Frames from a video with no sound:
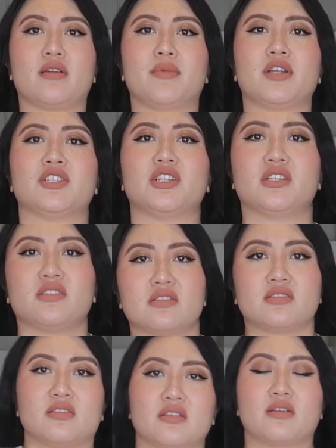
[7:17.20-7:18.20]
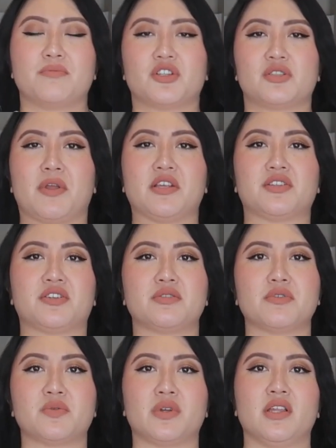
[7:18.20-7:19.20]
in my jeans. How much space there is
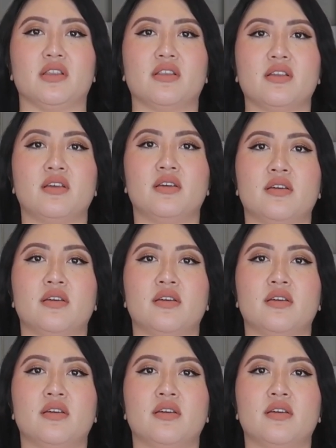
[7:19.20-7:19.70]
between